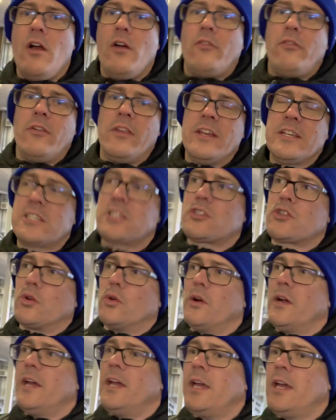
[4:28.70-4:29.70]
For this
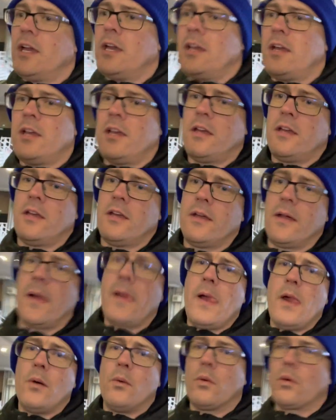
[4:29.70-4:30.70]
story,
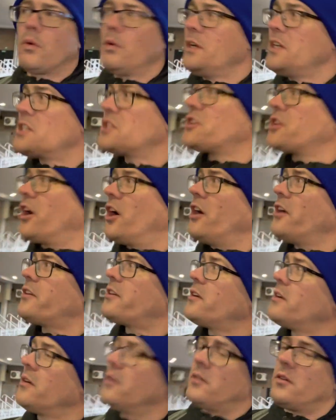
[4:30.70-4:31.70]
we're going to start
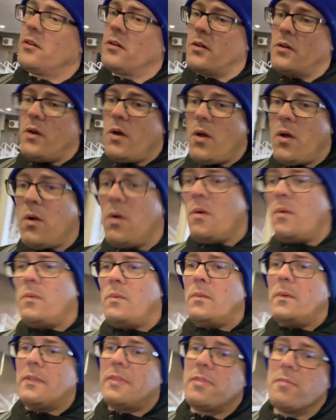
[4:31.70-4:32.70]

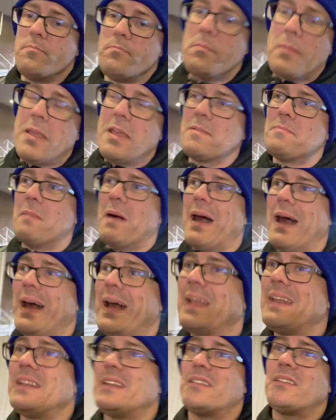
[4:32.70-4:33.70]
with the main
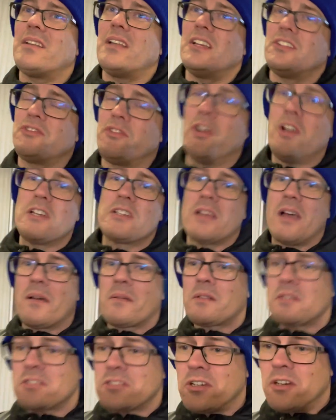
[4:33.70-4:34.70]
man, as far as I'm
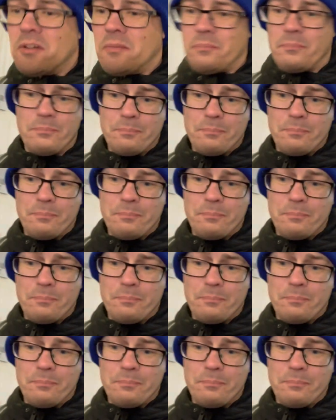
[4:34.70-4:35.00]
concerned.